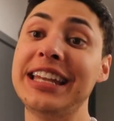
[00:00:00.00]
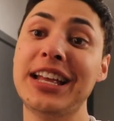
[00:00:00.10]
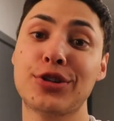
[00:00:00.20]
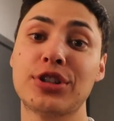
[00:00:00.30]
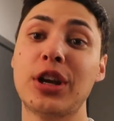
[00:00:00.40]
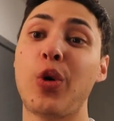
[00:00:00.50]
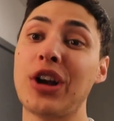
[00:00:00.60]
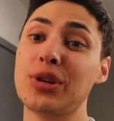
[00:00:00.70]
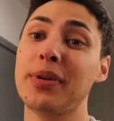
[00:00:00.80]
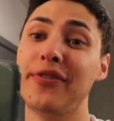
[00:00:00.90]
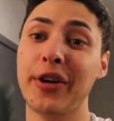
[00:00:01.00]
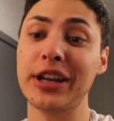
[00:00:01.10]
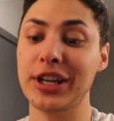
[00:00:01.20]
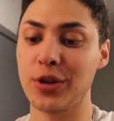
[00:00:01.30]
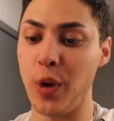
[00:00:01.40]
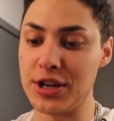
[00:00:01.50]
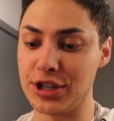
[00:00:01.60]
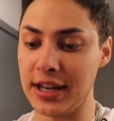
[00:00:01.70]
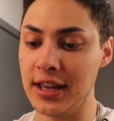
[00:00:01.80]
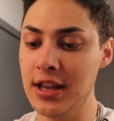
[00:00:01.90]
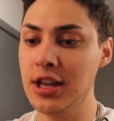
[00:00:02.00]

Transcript: an interesting question, but a very good question.